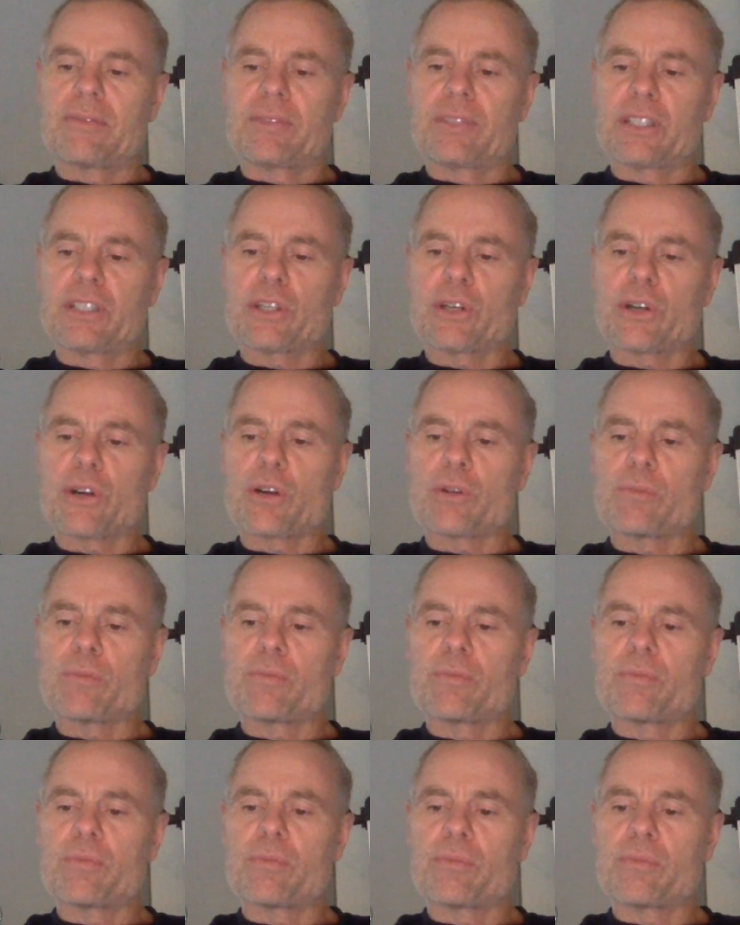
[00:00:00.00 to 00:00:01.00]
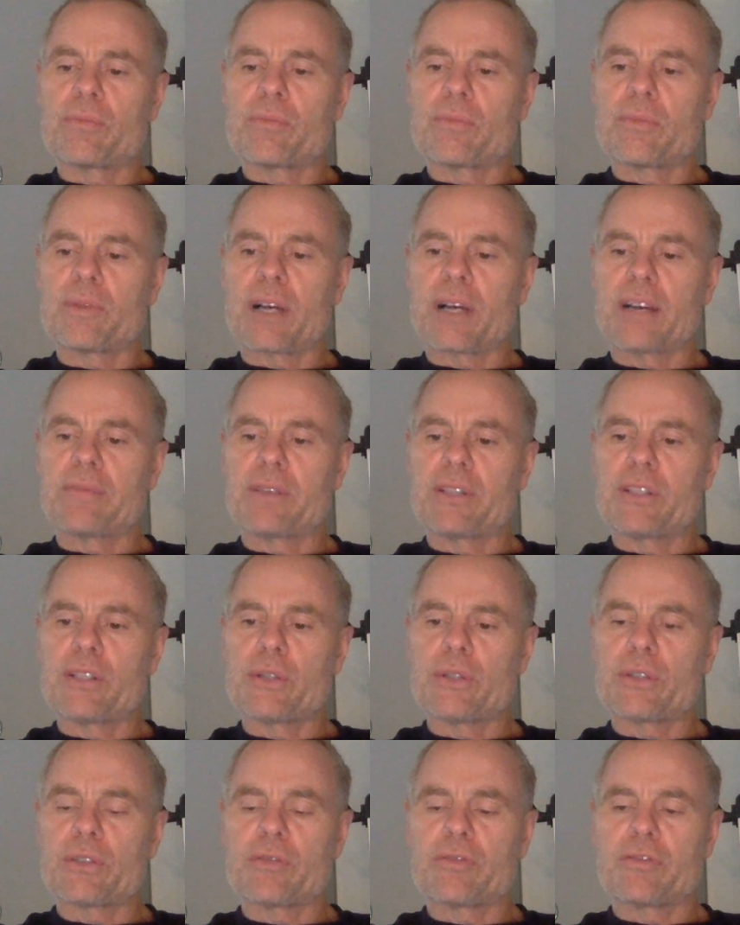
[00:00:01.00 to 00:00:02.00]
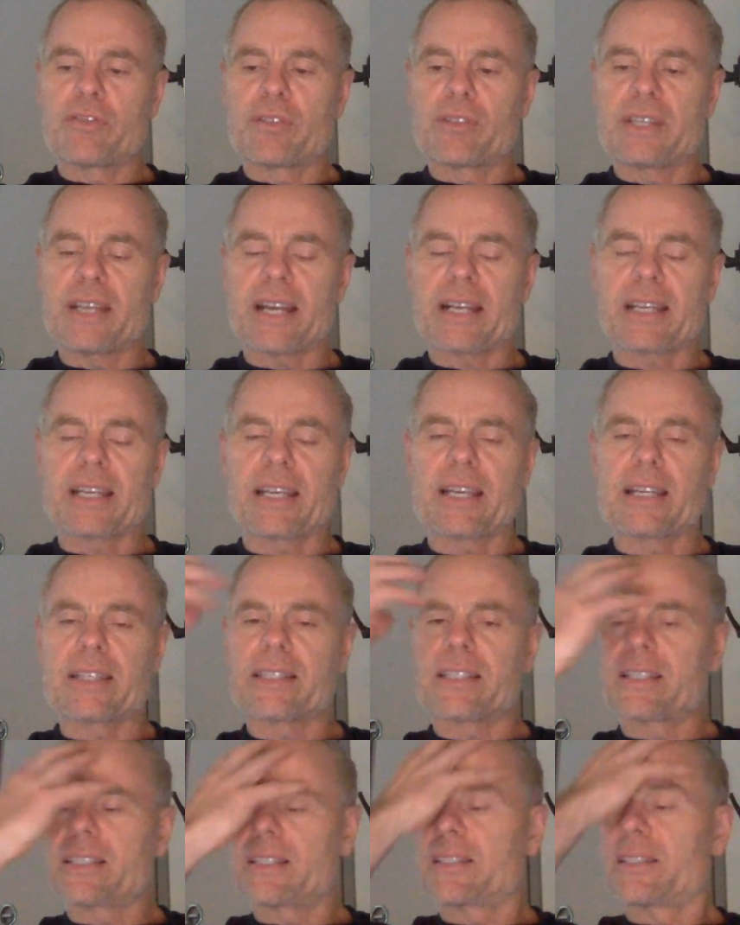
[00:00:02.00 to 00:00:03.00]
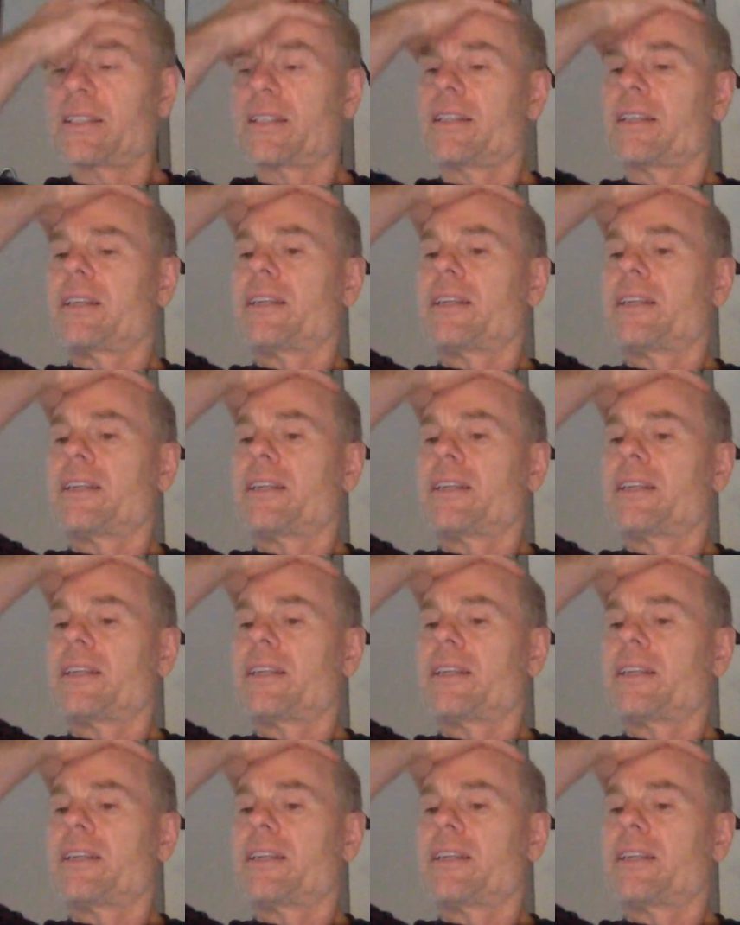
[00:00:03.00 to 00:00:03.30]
The term I've been using for decades is